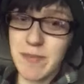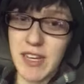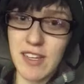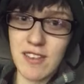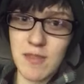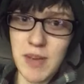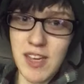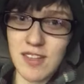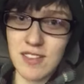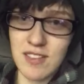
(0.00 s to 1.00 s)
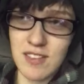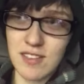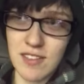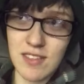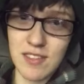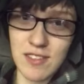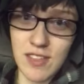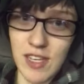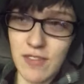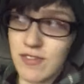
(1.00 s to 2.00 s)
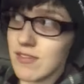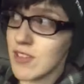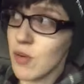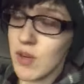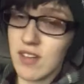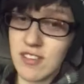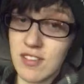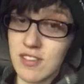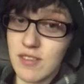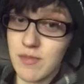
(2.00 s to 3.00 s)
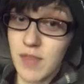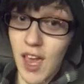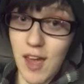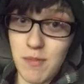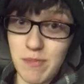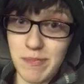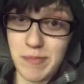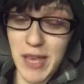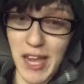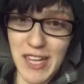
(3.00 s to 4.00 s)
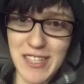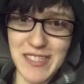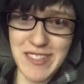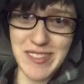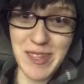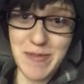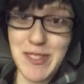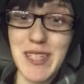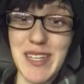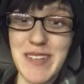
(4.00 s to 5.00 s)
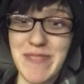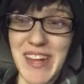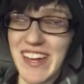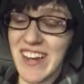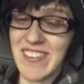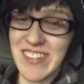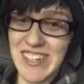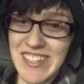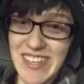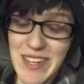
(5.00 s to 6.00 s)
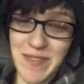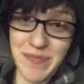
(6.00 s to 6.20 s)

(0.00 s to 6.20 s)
Make it the best because this is your life, no one else's. Peace. I'm just kidding. Bye. Have a great day.